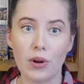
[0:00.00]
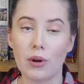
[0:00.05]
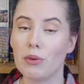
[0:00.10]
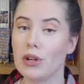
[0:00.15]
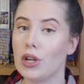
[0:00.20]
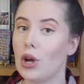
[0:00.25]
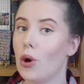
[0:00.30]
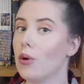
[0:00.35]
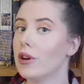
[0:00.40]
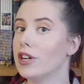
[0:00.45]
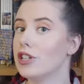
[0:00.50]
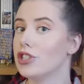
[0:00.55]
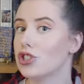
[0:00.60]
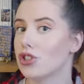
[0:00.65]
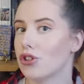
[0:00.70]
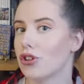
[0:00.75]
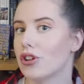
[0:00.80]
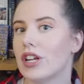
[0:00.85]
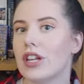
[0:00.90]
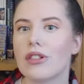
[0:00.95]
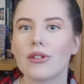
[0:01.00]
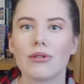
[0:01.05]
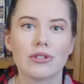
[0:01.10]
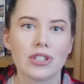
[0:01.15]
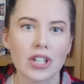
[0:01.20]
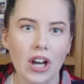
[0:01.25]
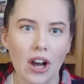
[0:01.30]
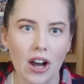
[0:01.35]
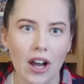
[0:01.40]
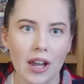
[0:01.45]
where we go on a journey through
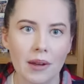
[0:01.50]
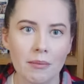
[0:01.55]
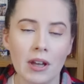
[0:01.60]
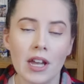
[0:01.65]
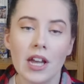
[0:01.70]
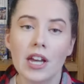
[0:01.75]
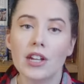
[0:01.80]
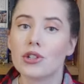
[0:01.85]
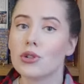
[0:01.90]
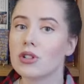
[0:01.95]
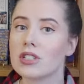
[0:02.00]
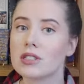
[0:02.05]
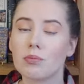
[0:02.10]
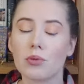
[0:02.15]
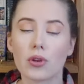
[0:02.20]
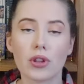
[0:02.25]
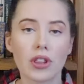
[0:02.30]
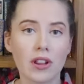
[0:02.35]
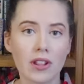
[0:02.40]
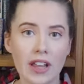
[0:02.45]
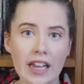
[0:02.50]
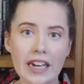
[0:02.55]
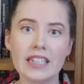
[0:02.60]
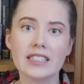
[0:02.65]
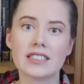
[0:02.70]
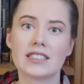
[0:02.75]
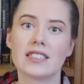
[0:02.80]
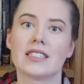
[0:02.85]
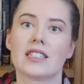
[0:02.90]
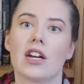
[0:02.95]
time to explore the
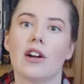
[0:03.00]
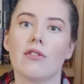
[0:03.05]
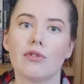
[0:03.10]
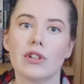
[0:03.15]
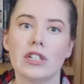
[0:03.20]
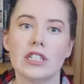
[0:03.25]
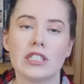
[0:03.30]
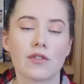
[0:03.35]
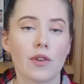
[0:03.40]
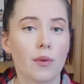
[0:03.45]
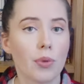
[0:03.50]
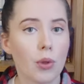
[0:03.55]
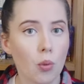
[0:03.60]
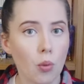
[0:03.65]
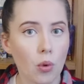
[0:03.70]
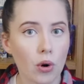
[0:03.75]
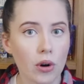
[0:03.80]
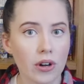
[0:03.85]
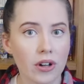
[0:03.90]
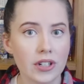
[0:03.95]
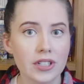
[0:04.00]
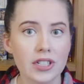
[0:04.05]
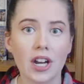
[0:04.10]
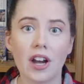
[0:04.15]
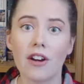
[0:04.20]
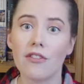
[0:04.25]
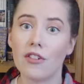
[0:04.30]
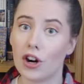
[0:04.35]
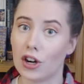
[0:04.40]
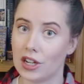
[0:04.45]
latest discoveries from the world
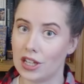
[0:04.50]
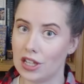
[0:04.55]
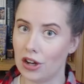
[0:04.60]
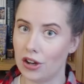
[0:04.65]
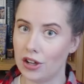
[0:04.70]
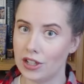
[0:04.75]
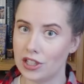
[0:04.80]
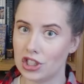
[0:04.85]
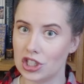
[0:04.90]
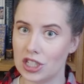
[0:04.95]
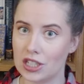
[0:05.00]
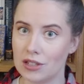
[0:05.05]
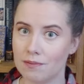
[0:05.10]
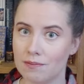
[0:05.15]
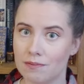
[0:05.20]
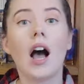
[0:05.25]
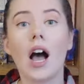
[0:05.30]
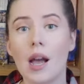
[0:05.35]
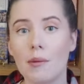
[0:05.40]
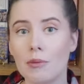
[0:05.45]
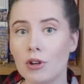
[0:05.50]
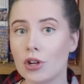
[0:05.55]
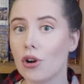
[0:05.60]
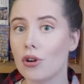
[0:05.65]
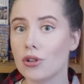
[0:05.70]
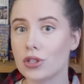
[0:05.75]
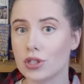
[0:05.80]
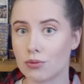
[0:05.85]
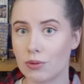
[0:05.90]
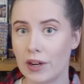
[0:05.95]
of archaeology. I'm your
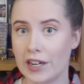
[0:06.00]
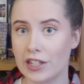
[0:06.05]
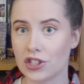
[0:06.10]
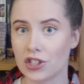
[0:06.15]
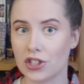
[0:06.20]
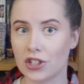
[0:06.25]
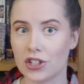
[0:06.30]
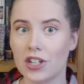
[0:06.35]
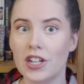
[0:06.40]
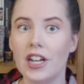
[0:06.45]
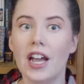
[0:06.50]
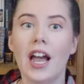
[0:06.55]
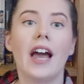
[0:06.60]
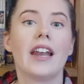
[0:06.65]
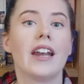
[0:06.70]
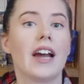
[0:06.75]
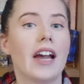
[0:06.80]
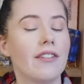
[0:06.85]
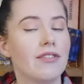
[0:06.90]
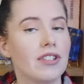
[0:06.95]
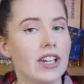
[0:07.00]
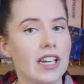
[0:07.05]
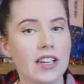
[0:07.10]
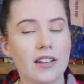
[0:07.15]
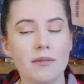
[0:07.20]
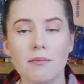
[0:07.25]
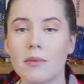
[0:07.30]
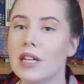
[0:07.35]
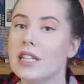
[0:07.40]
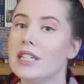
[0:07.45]
host, Rachel, and I have
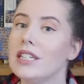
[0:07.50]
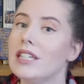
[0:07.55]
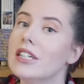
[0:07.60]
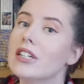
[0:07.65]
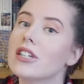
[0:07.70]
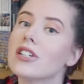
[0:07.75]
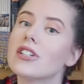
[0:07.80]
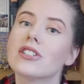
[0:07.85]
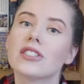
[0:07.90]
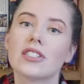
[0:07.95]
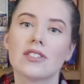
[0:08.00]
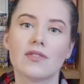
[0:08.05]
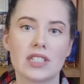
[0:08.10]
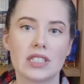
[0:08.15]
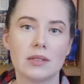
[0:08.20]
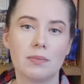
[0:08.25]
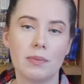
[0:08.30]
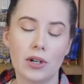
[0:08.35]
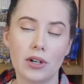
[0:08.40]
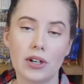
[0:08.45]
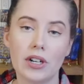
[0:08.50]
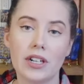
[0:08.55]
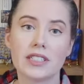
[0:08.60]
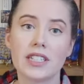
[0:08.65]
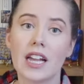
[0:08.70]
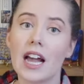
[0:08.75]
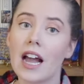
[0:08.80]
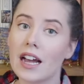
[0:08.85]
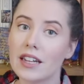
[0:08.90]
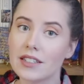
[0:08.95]
taken my years of
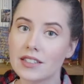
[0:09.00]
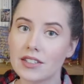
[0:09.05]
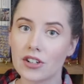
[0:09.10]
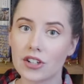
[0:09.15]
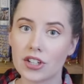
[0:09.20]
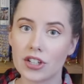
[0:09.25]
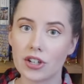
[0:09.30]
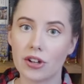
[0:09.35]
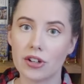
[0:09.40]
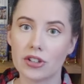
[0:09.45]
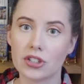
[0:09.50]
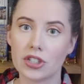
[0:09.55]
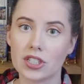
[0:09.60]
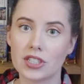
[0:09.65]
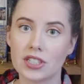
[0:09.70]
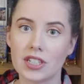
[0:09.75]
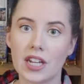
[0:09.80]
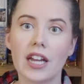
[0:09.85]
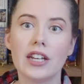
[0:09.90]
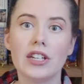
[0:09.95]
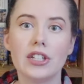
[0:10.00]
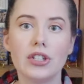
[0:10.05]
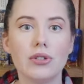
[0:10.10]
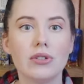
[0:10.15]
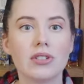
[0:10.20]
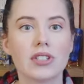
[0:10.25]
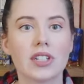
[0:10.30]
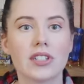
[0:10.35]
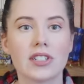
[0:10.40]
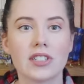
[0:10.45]
experience as an archaeologist and
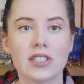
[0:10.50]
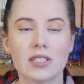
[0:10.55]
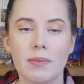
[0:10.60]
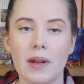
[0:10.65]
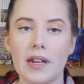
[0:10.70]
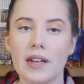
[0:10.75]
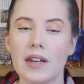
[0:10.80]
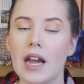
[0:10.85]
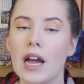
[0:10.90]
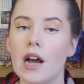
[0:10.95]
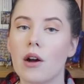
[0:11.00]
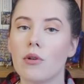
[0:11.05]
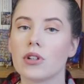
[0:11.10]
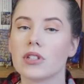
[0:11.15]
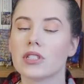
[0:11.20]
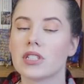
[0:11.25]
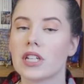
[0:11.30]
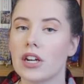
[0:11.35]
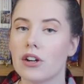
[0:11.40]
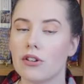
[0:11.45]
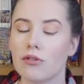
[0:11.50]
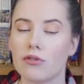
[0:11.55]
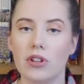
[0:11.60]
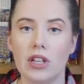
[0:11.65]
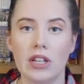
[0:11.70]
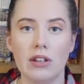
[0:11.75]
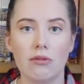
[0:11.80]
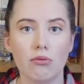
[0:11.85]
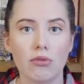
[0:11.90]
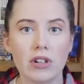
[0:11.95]
used it to spend hours
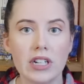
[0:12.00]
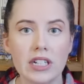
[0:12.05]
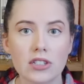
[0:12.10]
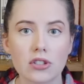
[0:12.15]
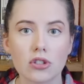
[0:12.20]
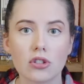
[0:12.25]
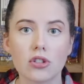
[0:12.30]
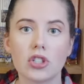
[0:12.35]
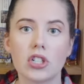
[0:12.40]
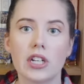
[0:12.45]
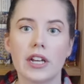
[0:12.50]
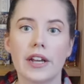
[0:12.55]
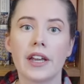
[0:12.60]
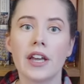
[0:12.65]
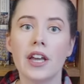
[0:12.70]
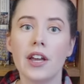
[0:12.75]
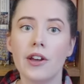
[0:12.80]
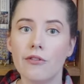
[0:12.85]
carefully researching,